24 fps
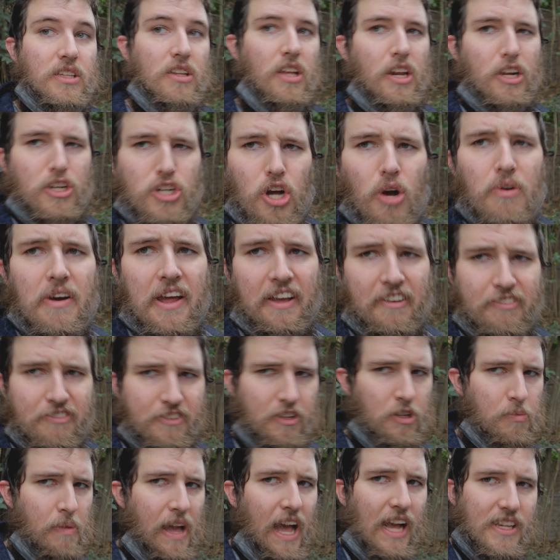A lot of codec
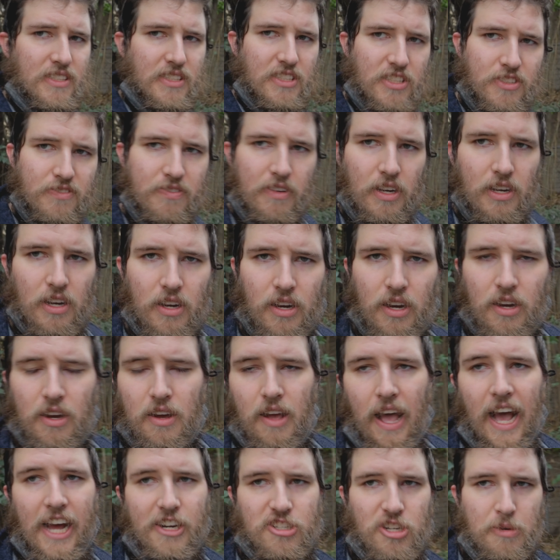film has this
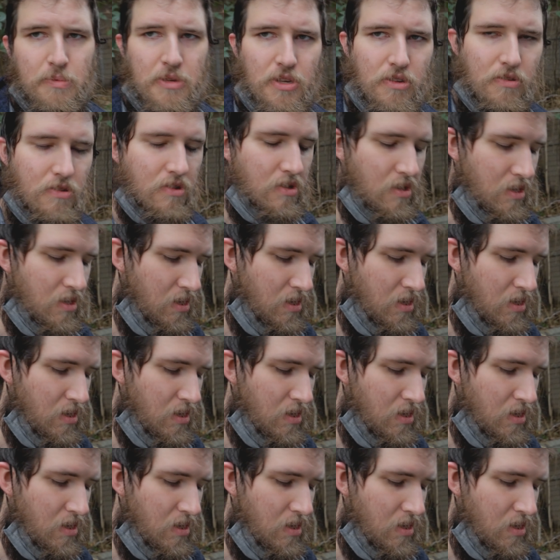attribute.